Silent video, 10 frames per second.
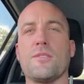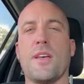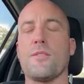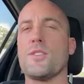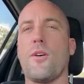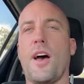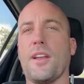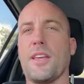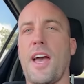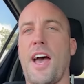because they were so
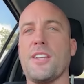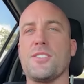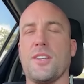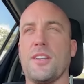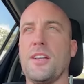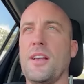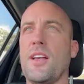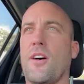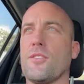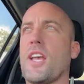hard to catch and
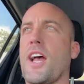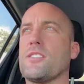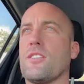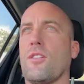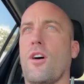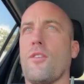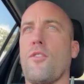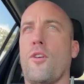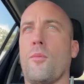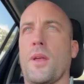I was catching a lot of them.